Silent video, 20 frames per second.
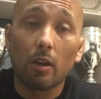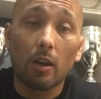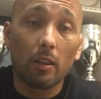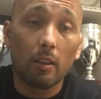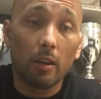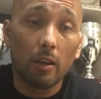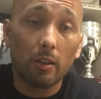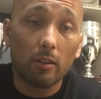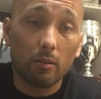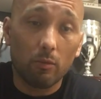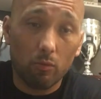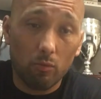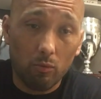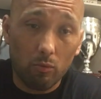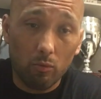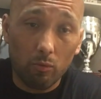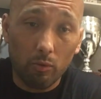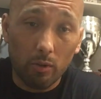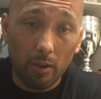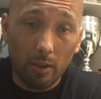I liked
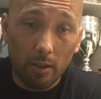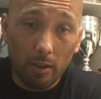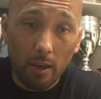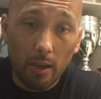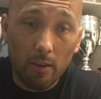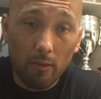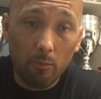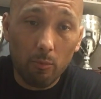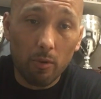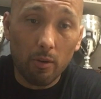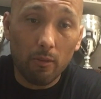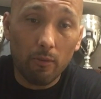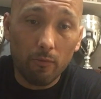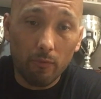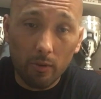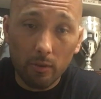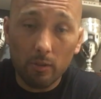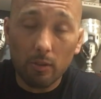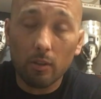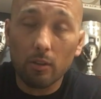what it gave me
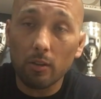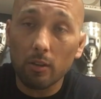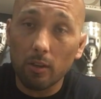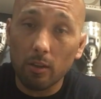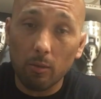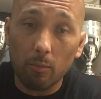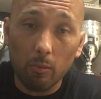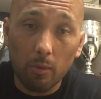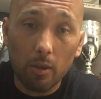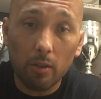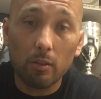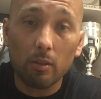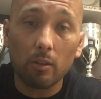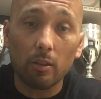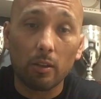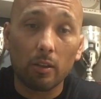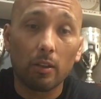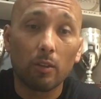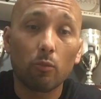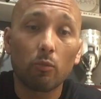physically and
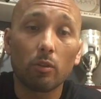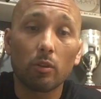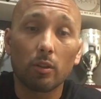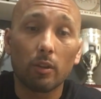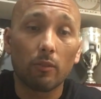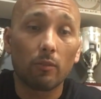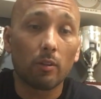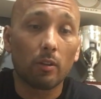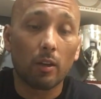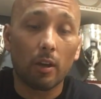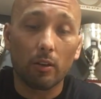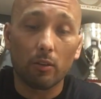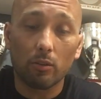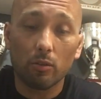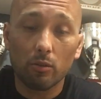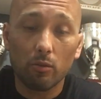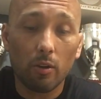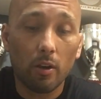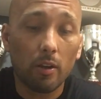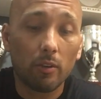mentally. It relieved a lot of
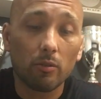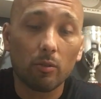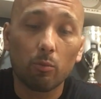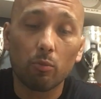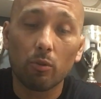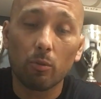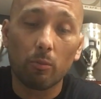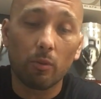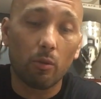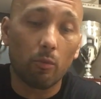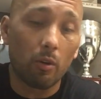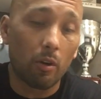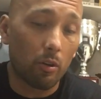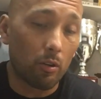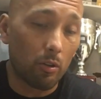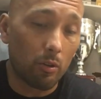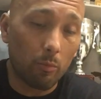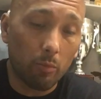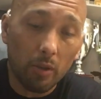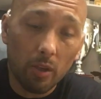stress. It put me
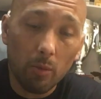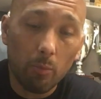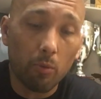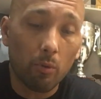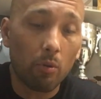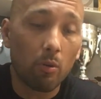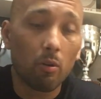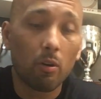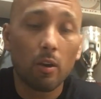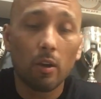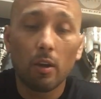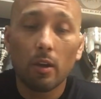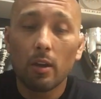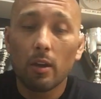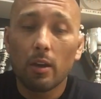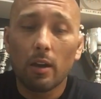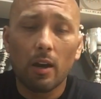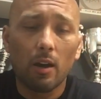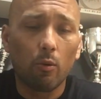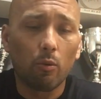around good people.
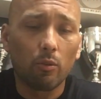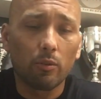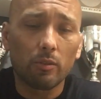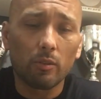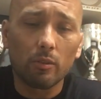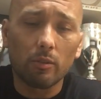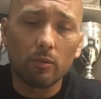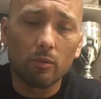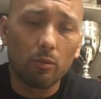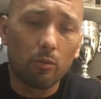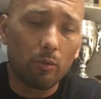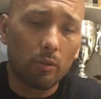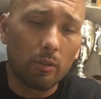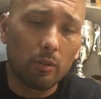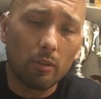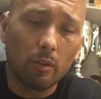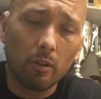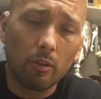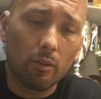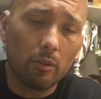I wasn't
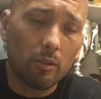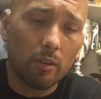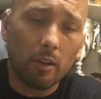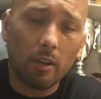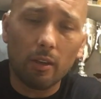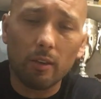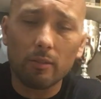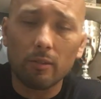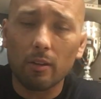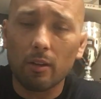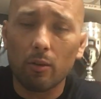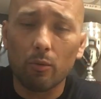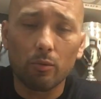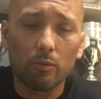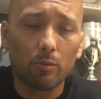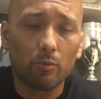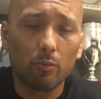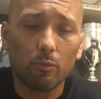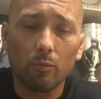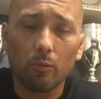doing other things that I
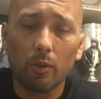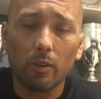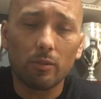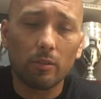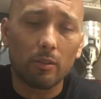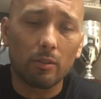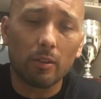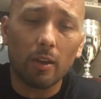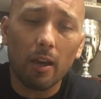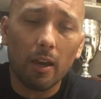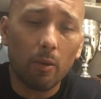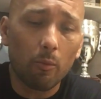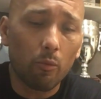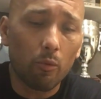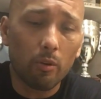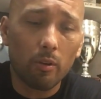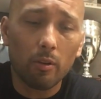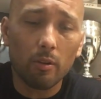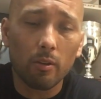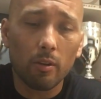was wasting time
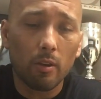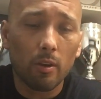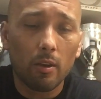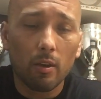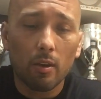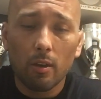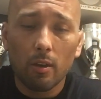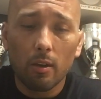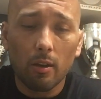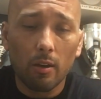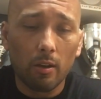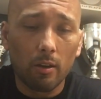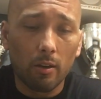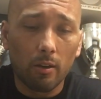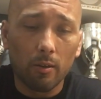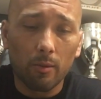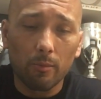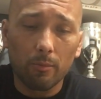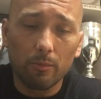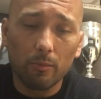with.
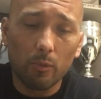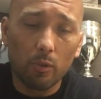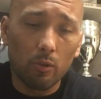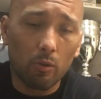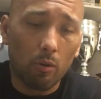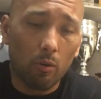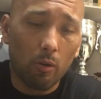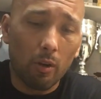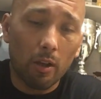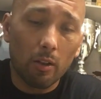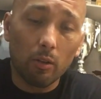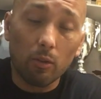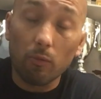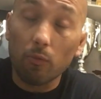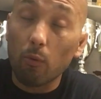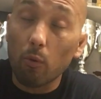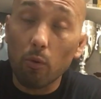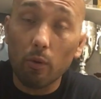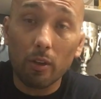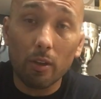I look
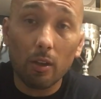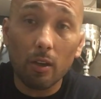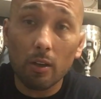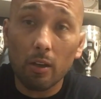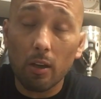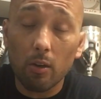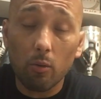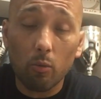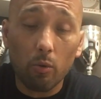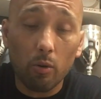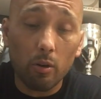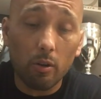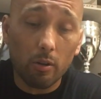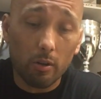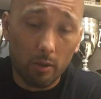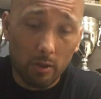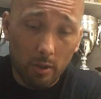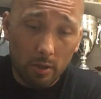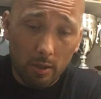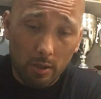forward to getting out of
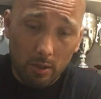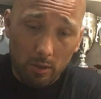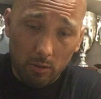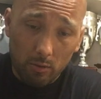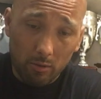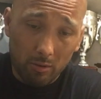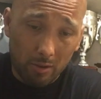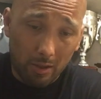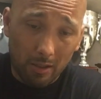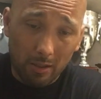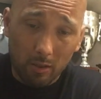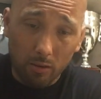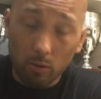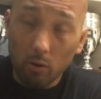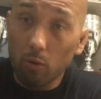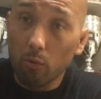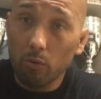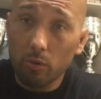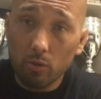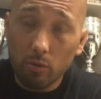work so that I could
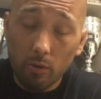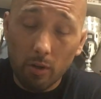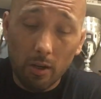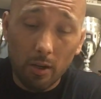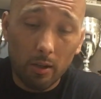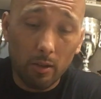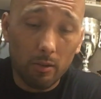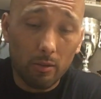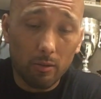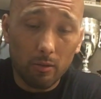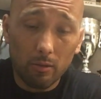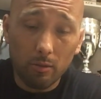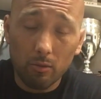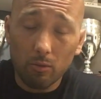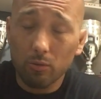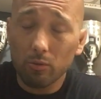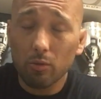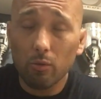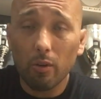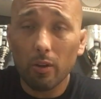go and train,
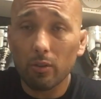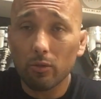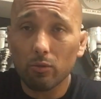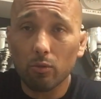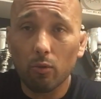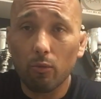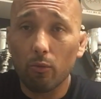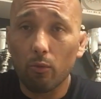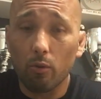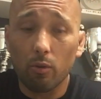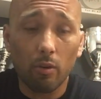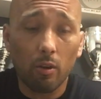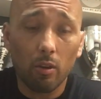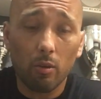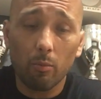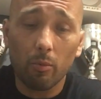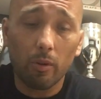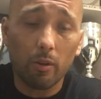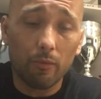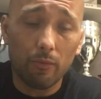so on and so forth. All
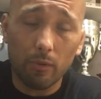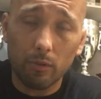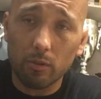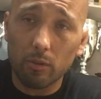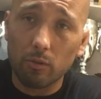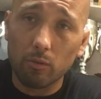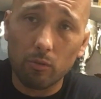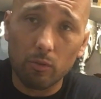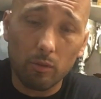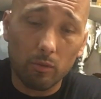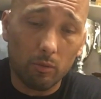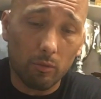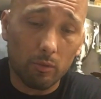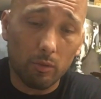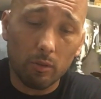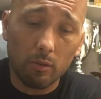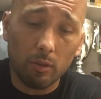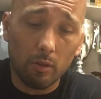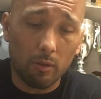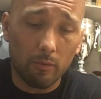the benefits of jiu-jitsu, is
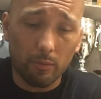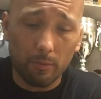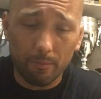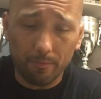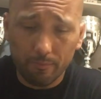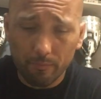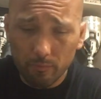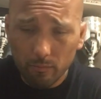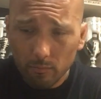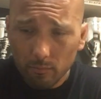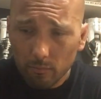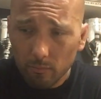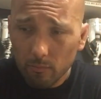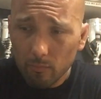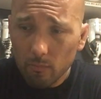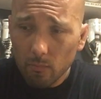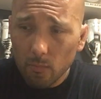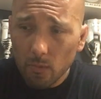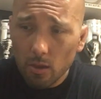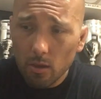a ton of them.
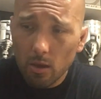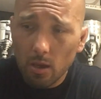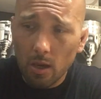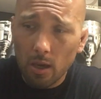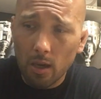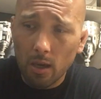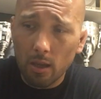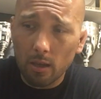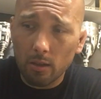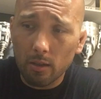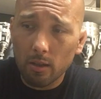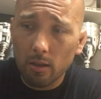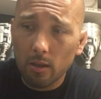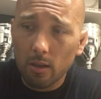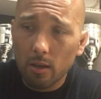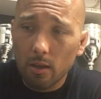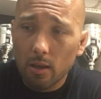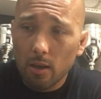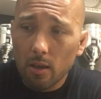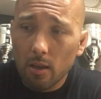And
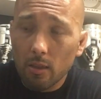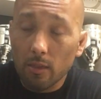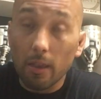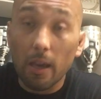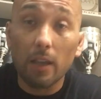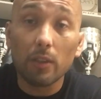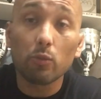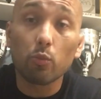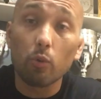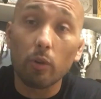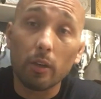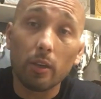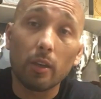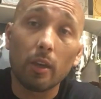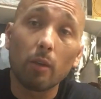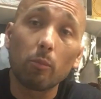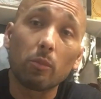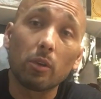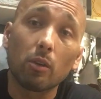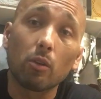that's what
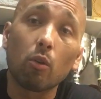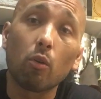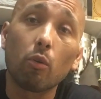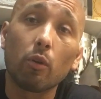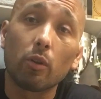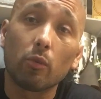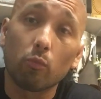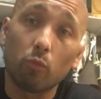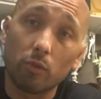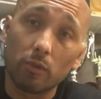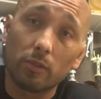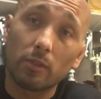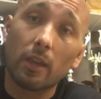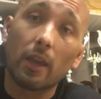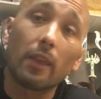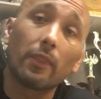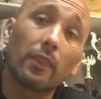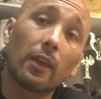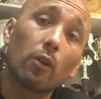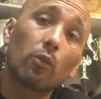kept me going, was
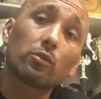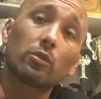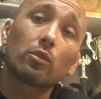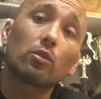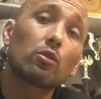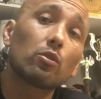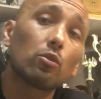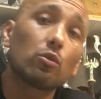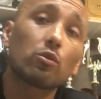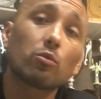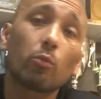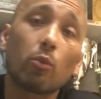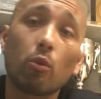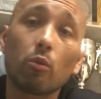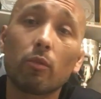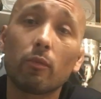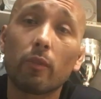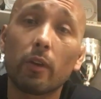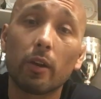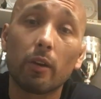that. That was a huge
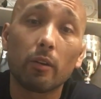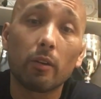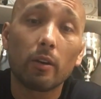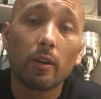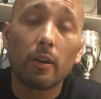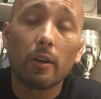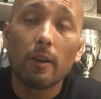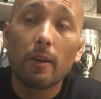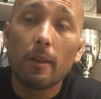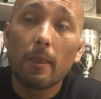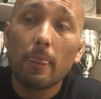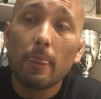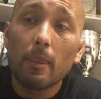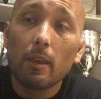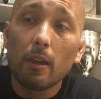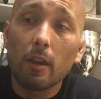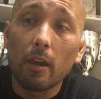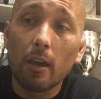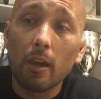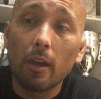motivator.
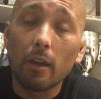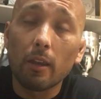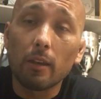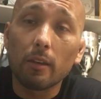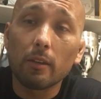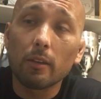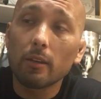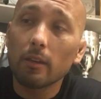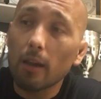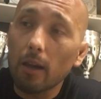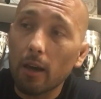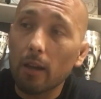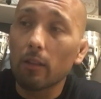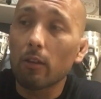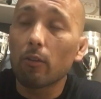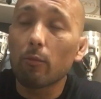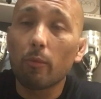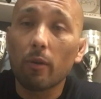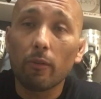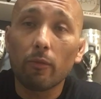And yeah, I
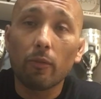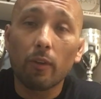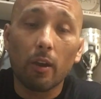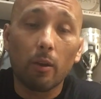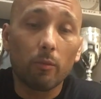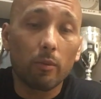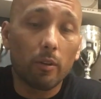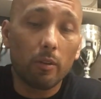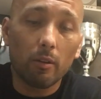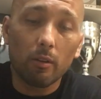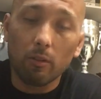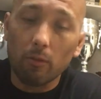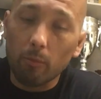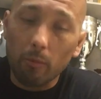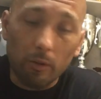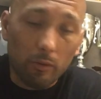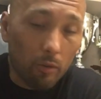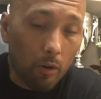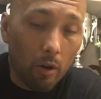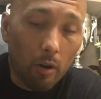love my family. I love
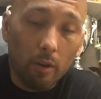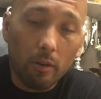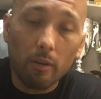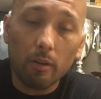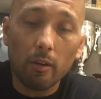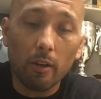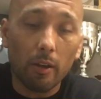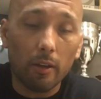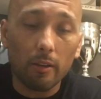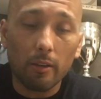my daughter.